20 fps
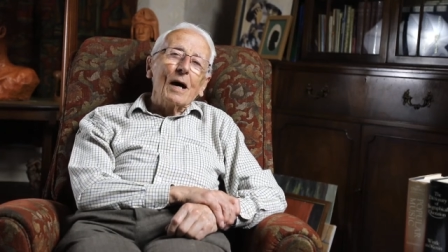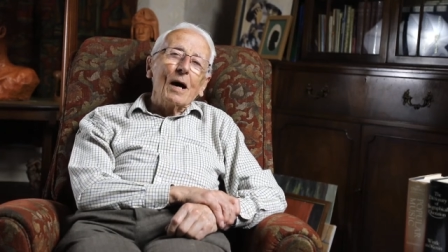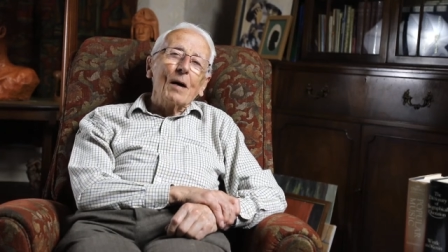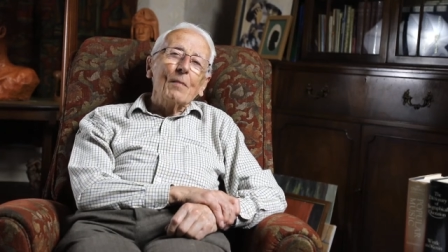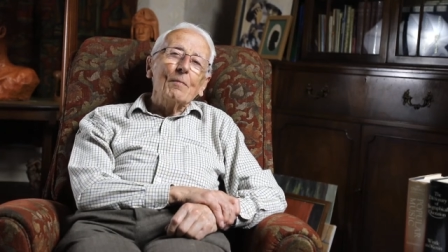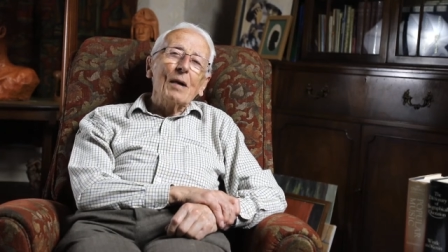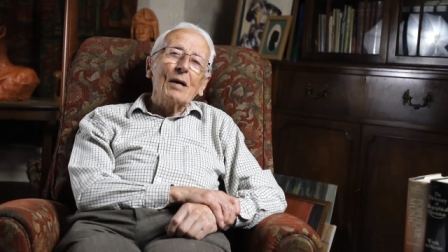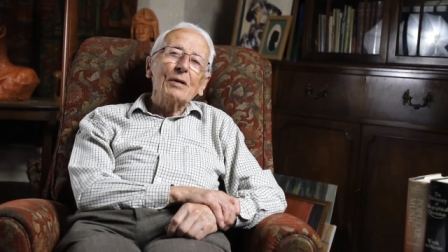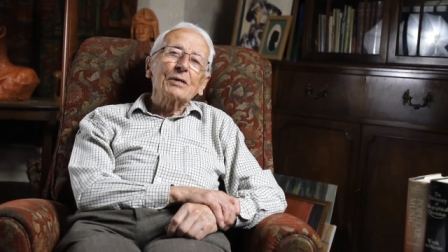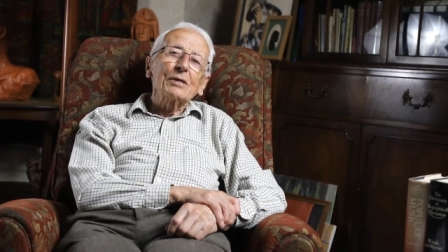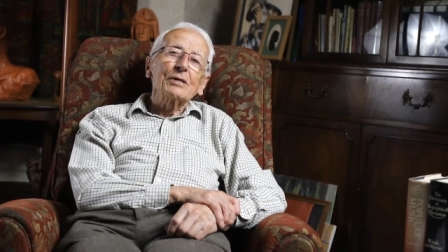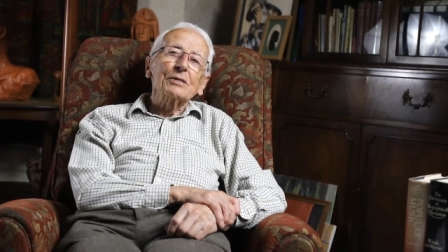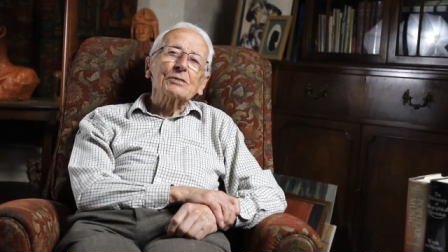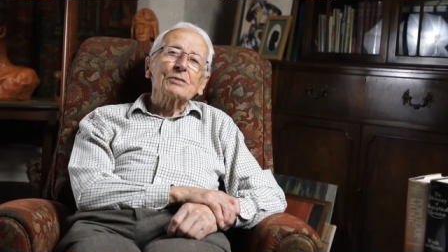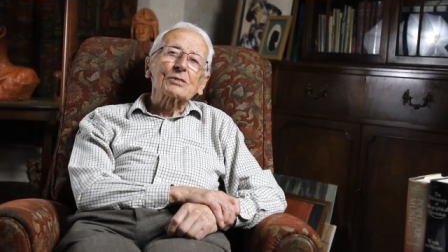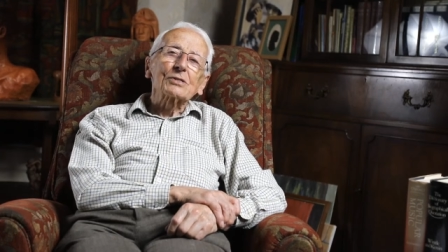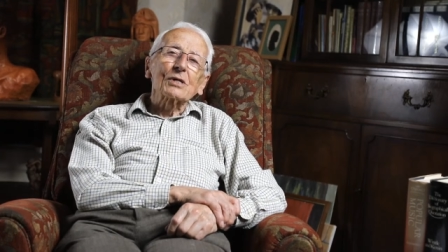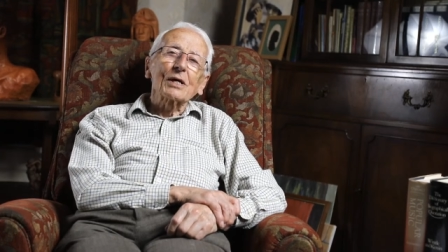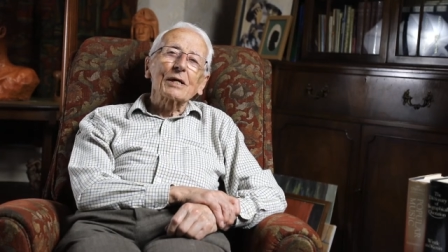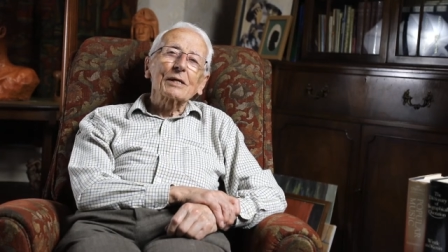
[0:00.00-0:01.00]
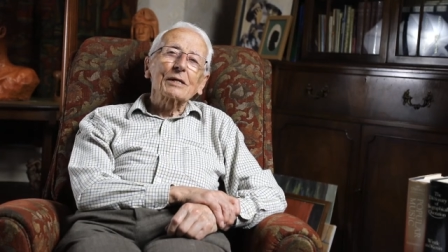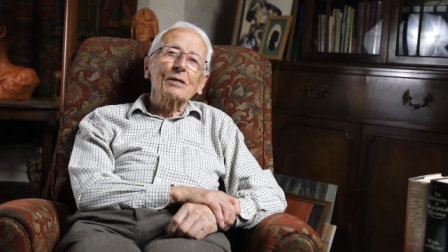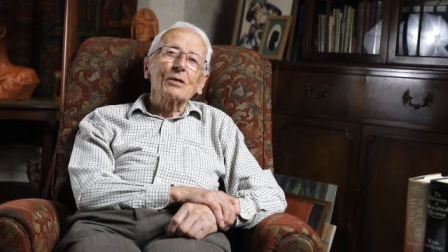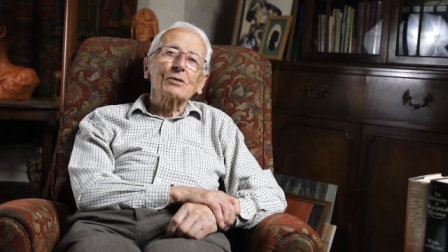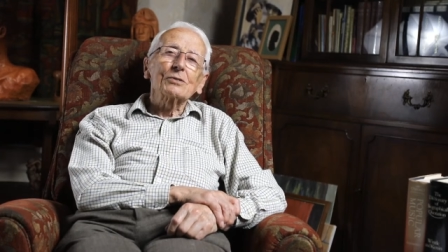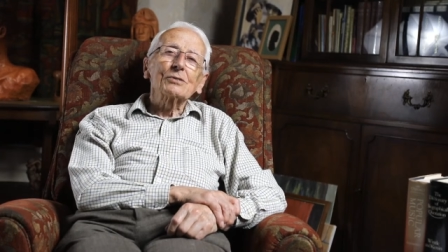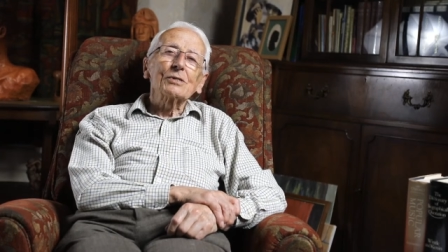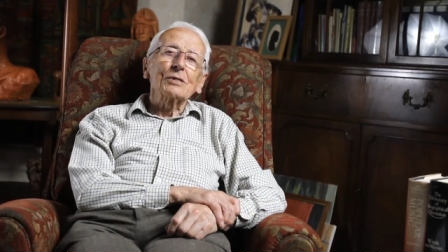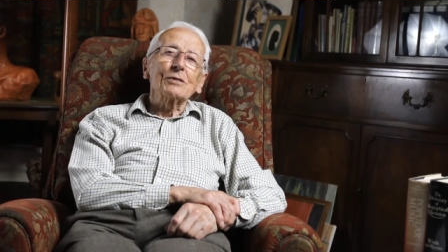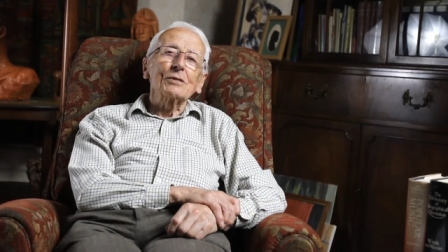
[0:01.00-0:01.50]
American
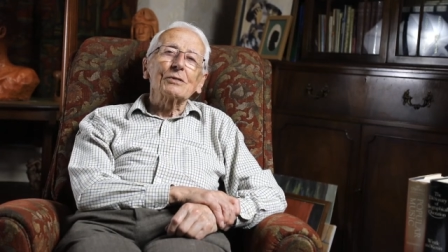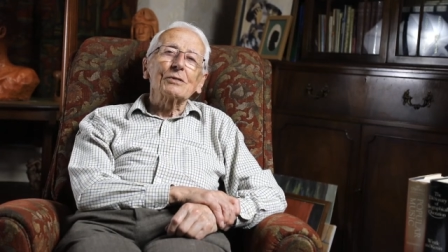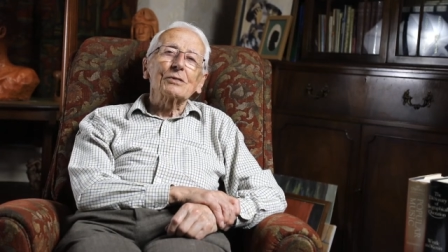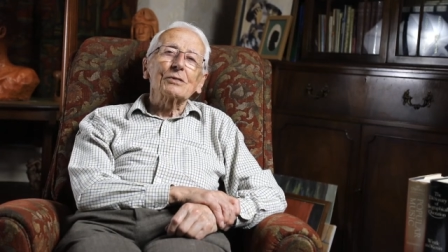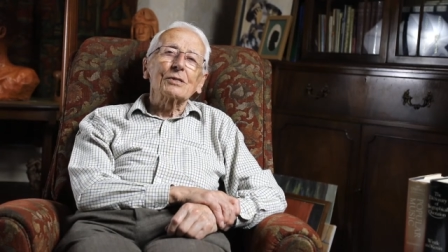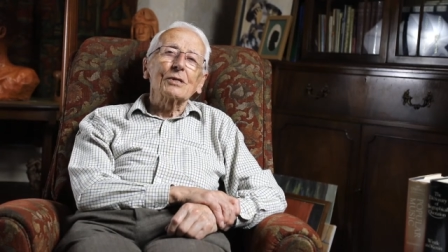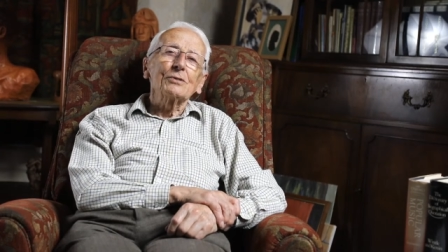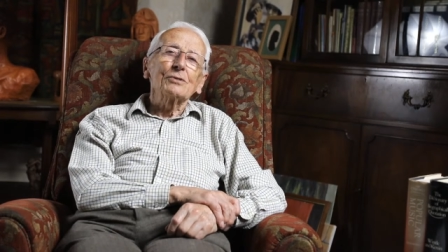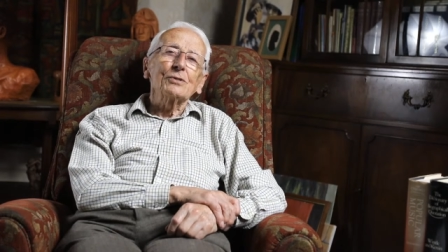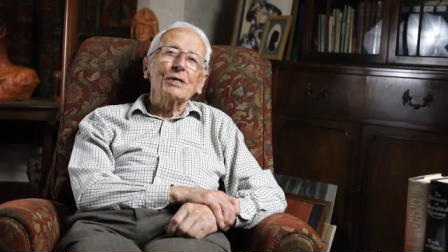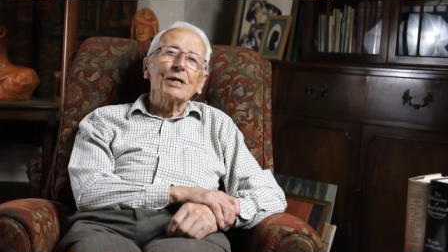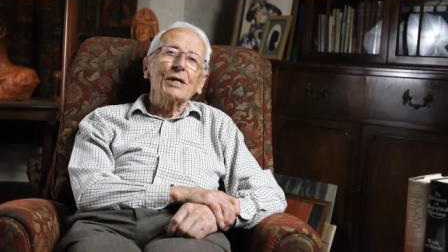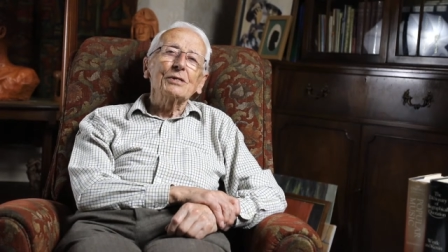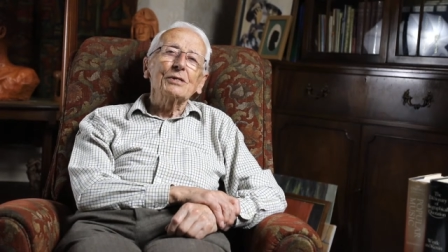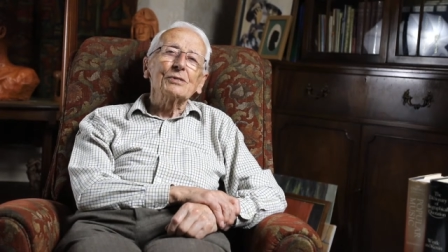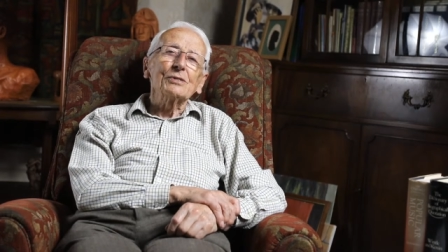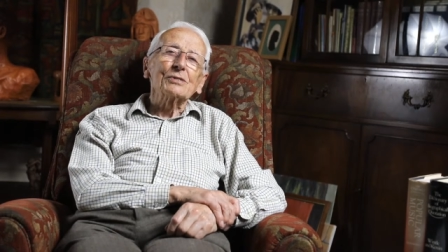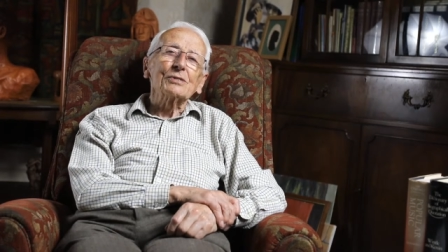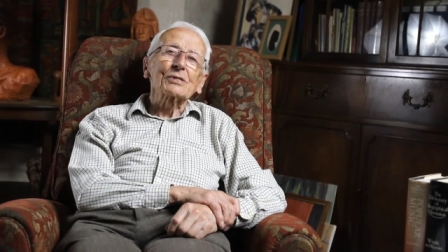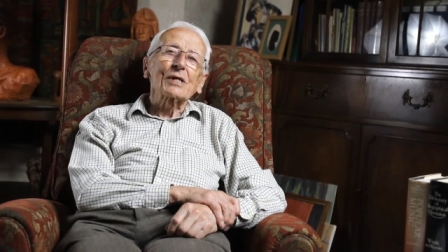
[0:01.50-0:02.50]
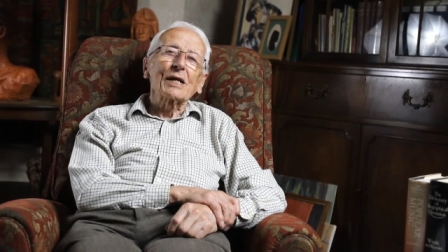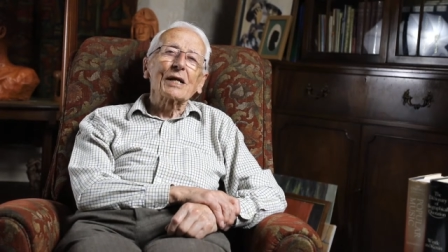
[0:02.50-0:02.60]
Psychological Association's